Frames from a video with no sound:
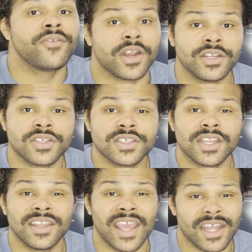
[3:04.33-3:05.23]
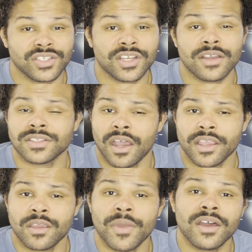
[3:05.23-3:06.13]
If you're interested in the engine I was
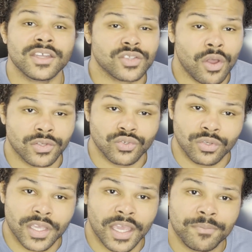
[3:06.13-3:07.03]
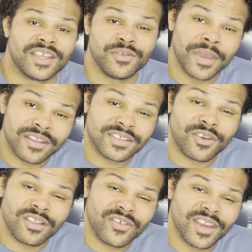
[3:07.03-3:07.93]
talking about, it's called JulGame. If you made it this
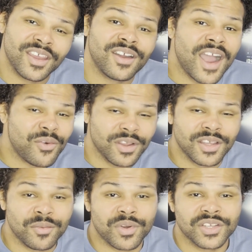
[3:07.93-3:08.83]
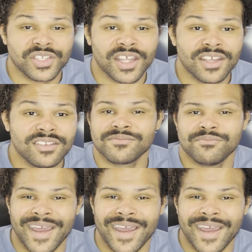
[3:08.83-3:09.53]
far in the video, I really appreciate it.